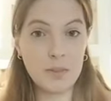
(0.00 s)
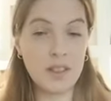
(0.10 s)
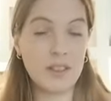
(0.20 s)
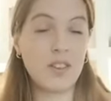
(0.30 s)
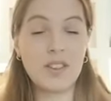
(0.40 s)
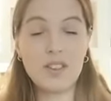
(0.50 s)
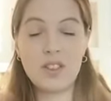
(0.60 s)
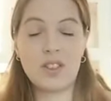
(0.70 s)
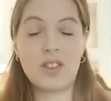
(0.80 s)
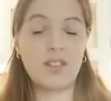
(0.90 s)

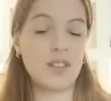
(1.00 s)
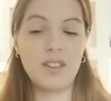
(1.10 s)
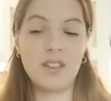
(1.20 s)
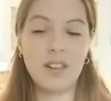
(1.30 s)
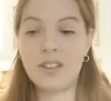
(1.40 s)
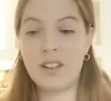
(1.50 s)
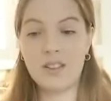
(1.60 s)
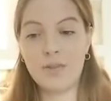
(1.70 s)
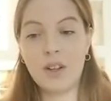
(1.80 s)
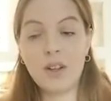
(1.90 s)
because it
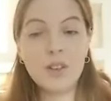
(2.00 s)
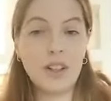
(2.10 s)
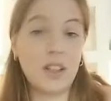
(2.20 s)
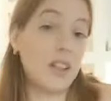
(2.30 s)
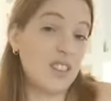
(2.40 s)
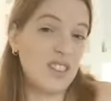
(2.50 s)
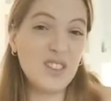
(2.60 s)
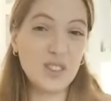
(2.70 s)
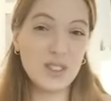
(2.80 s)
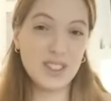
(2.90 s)
doesn't feel good and it doesn't
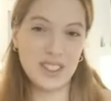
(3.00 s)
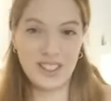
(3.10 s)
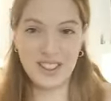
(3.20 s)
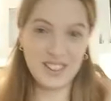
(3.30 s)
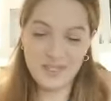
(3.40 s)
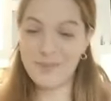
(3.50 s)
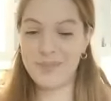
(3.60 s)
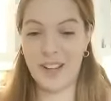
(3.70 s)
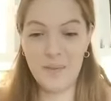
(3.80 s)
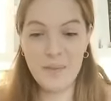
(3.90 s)
look good,
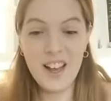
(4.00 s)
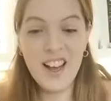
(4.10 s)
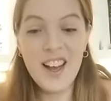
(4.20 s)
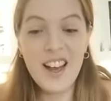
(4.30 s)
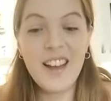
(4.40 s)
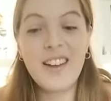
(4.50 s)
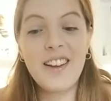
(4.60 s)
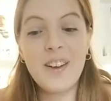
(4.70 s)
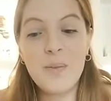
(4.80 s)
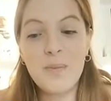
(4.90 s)

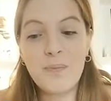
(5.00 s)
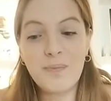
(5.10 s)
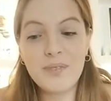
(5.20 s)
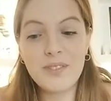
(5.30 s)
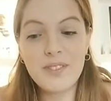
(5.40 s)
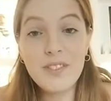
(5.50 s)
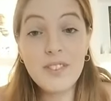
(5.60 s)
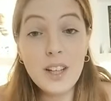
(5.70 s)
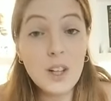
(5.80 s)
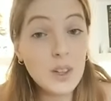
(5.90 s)
and
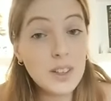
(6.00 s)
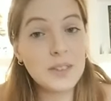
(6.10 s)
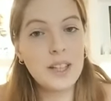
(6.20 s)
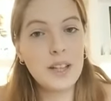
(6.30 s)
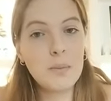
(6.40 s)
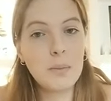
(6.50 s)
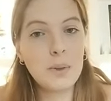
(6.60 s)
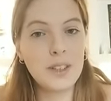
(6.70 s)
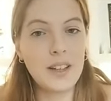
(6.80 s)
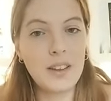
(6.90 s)
also, another
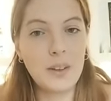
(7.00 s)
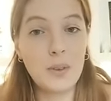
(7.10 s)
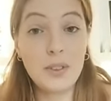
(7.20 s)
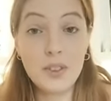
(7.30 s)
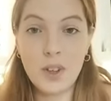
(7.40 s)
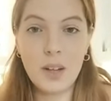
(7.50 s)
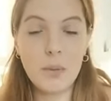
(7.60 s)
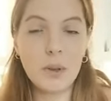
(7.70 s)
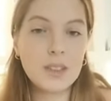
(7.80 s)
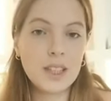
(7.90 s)
important thing when you're talking
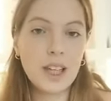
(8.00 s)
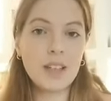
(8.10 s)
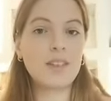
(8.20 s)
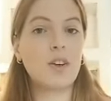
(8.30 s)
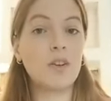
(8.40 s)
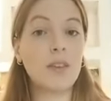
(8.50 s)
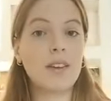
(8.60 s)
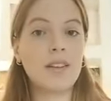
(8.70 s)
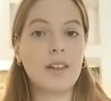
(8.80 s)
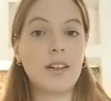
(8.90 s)
about skin is
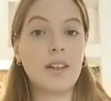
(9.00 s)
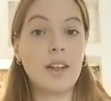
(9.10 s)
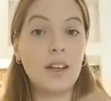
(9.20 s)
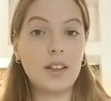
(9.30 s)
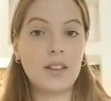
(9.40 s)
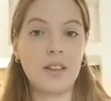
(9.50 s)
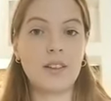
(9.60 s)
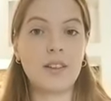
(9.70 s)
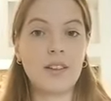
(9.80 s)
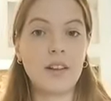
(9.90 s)
obviously the heat
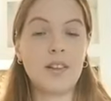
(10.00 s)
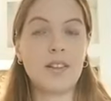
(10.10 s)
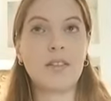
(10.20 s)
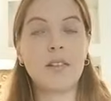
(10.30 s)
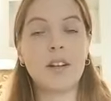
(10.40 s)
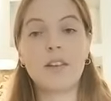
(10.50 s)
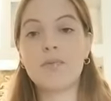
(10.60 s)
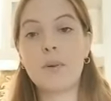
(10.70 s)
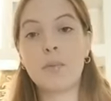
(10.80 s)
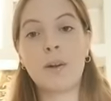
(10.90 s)
and the sun. So a lot
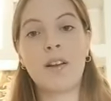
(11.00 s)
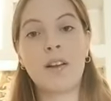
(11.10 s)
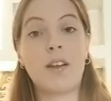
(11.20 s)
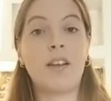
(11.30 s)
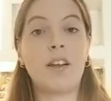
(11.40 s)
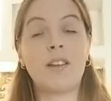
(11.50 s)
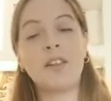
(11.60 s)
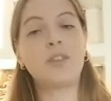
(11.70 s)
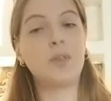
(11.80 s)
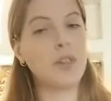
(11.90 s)
of people, and it's
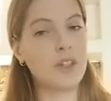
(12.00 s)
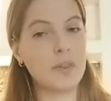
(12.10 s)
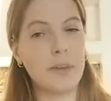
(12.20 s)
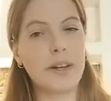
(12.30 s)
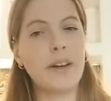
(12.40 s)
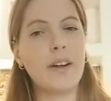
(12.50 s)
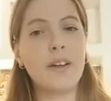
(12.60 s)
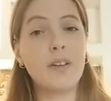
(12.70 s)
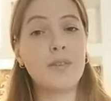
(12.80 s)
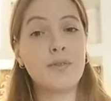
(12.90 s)
not only in Jamaica, a
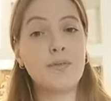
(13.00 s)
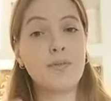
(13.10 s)
lot of